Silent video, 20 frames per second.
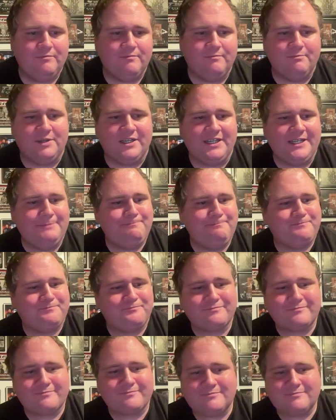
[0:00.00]
But
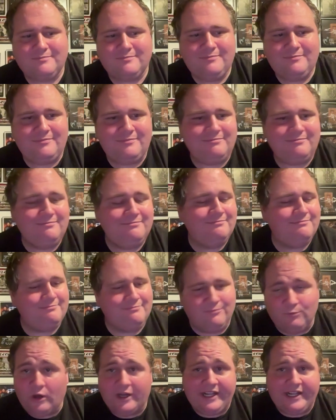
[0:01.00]

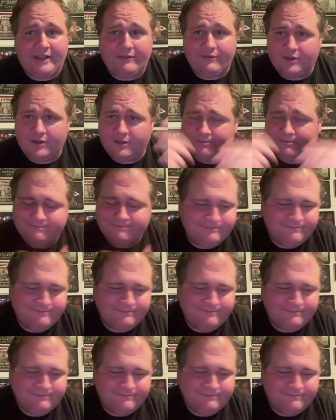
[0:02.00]
whatever.